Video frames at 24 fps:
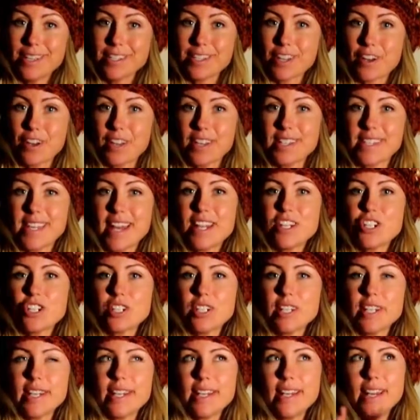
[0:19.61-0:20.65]
So
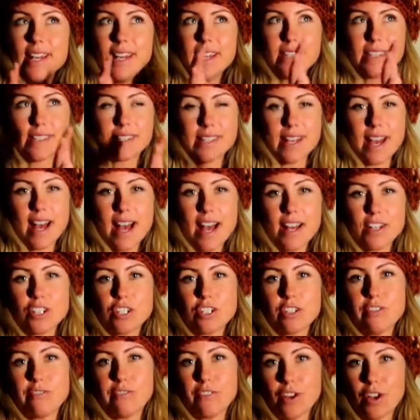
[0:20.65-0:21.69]
essentially
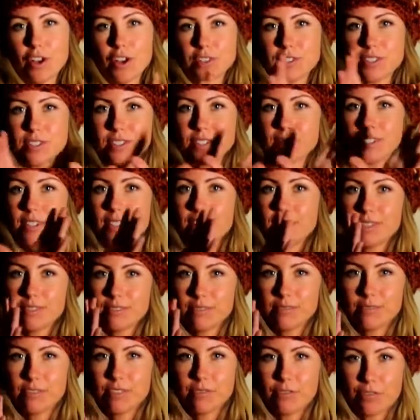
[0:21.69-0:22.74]
starch versus
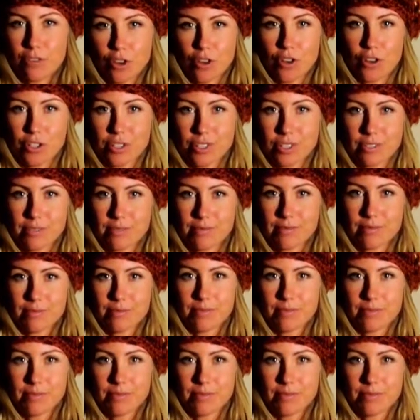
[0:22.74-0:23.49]
fruit.